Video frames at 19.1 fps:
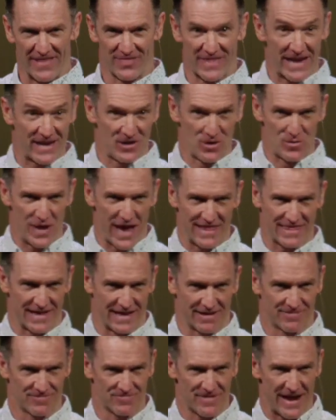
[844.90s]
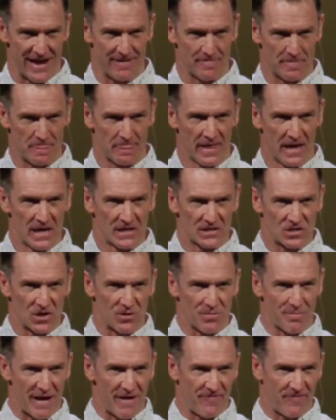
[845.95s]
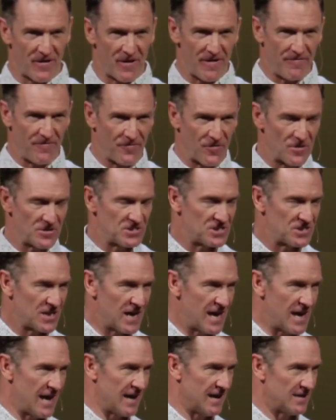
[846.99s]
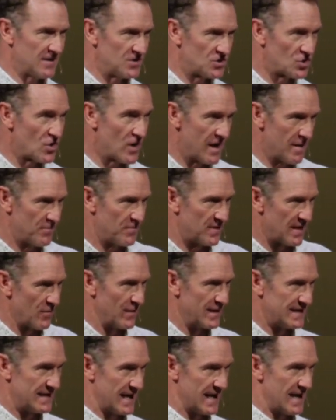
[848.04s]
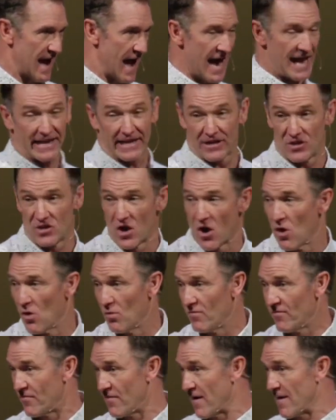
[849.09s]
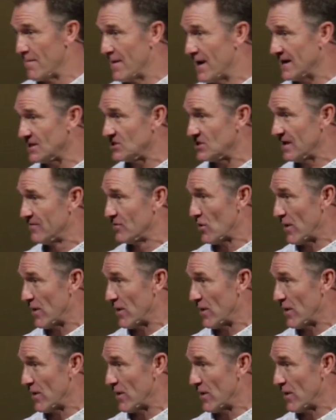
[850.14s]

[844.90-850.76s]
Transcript: fun. They knew nothing, right? So my very first trip that we did, I didn't know very much,